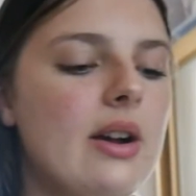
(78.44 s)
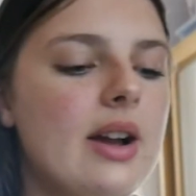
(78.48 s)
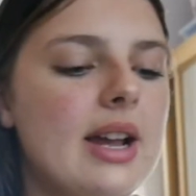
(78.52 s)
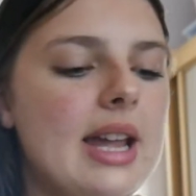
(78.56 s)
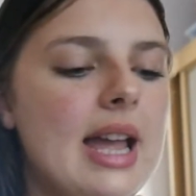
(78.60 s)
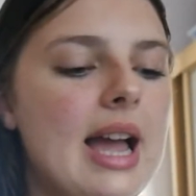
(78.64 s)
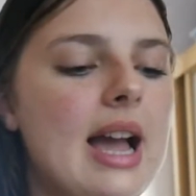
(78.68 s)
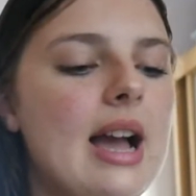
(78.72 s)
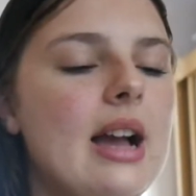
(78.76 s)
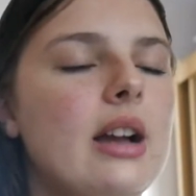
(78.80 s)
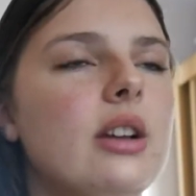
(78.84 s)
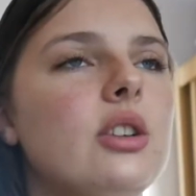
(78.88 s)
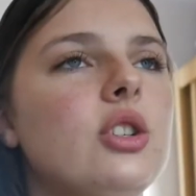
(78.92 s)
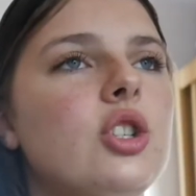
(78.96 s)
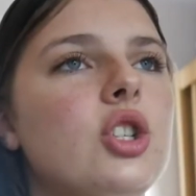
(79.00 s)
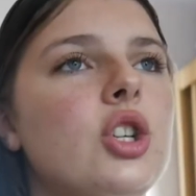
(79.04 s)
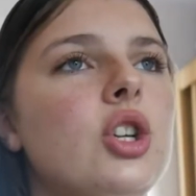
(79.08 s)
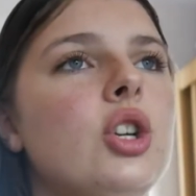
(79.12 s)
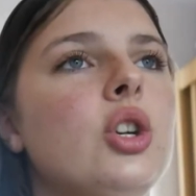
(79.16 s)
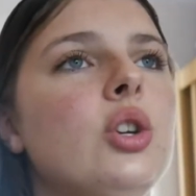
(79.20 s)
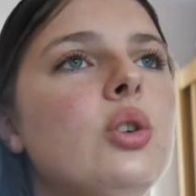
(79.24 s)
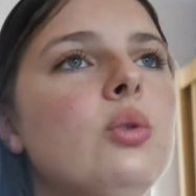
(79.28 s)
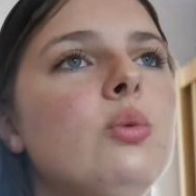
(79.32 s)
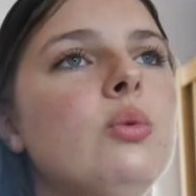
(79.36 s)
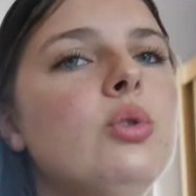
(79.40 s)
had
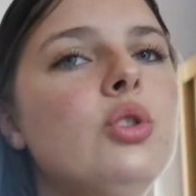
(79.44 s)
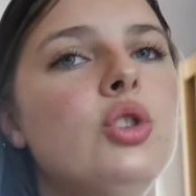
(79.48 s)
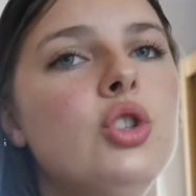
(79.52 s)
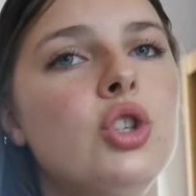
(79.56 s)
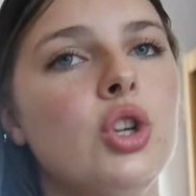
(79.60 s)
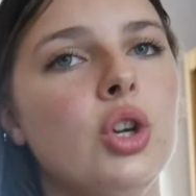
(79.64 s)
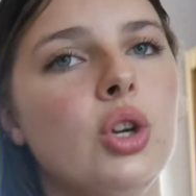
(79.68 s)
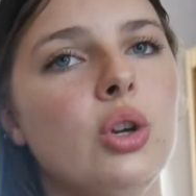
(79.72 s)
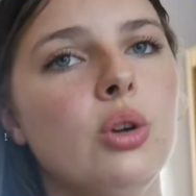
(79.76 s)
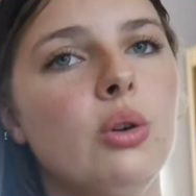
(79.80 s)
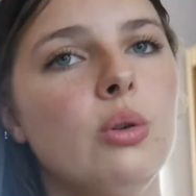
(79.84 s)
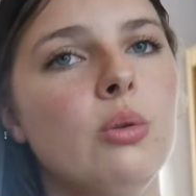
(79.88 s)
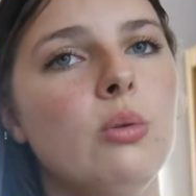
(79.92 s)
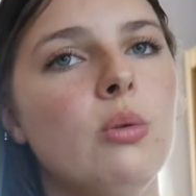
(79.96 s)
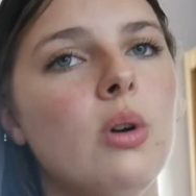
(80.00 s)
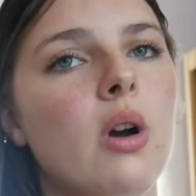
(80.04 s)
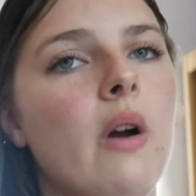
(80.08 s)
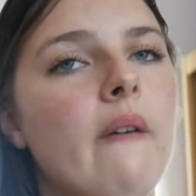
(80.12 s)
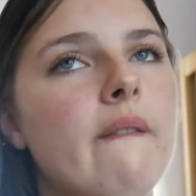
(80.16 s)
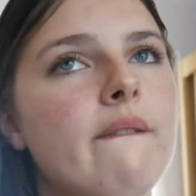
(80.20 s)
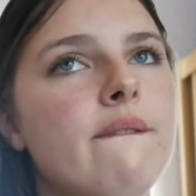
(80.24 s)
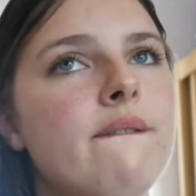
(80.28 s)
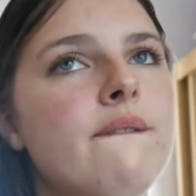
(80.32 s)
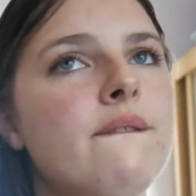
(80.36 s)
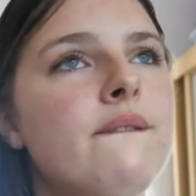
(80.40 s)
to do
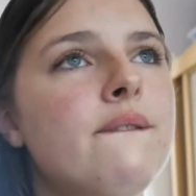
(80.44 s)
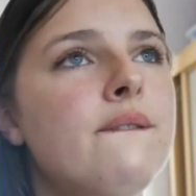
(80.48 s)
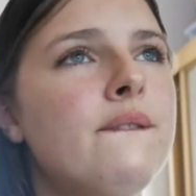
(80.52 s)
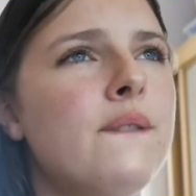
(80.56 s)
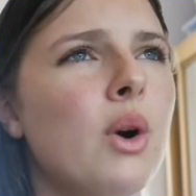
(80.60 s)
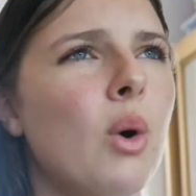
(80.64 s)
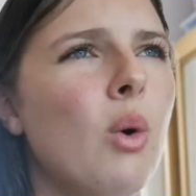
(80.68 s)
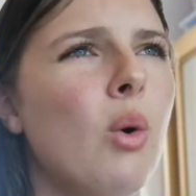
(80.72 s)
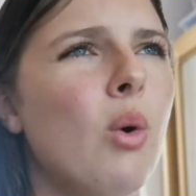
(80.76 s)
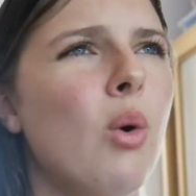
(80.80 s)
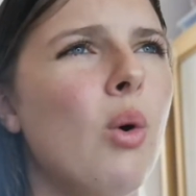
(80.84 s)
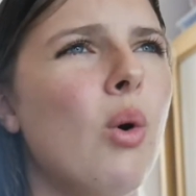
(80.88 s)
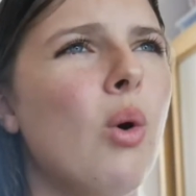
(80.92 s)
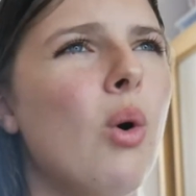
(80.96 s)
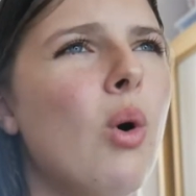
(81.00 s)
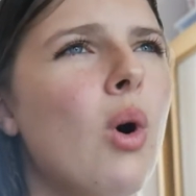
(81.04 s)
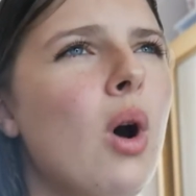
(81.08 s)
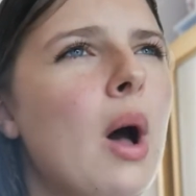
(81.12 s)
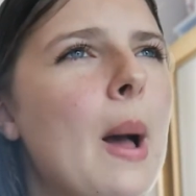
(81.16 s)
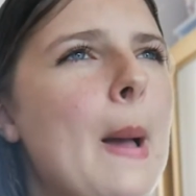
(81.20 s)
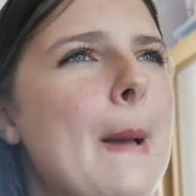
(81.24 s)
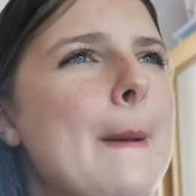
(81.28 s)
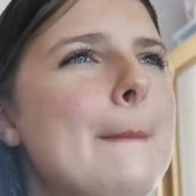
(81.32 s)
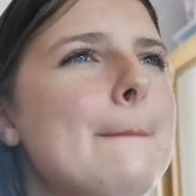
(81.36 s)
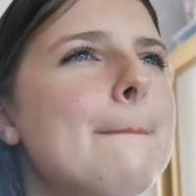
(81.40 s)

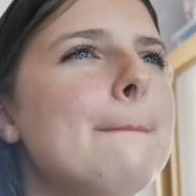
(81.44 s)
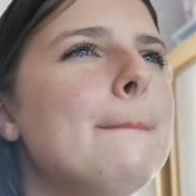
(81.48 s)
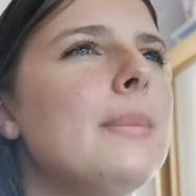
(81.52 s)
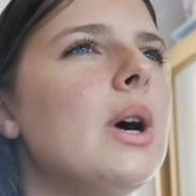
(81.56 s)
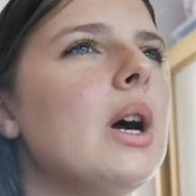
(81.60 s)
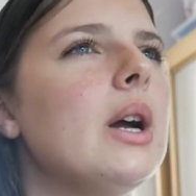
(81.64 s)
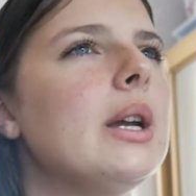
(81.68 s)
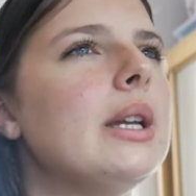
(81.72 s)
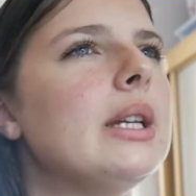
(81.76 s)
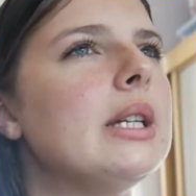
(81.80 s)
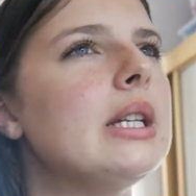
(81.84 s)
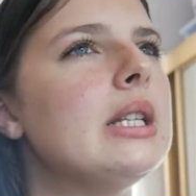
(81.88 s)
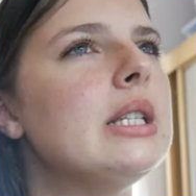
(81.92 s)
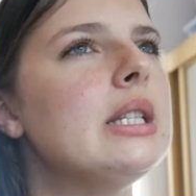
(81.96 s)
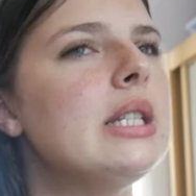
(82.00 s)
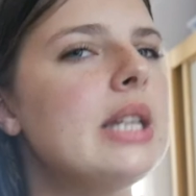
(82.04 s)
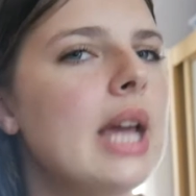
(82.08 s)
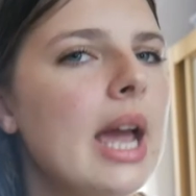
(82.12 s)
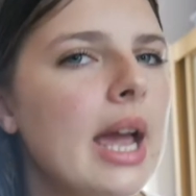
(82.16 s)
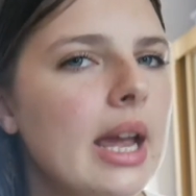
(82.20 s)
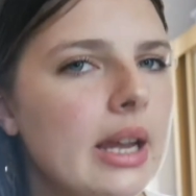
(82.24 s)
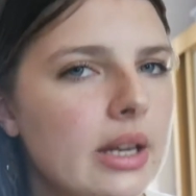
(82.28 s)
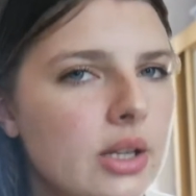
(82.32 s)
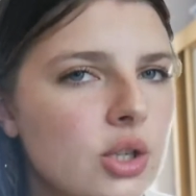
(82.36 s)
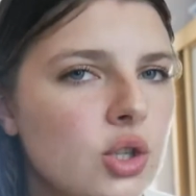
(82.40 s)
for my
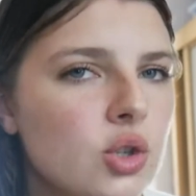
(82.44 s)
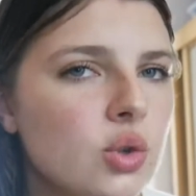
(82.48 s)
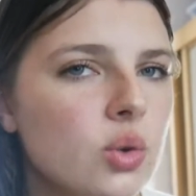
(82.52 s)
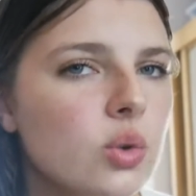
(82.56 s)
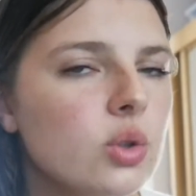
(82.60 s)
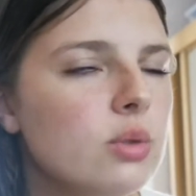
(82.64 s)
contextuals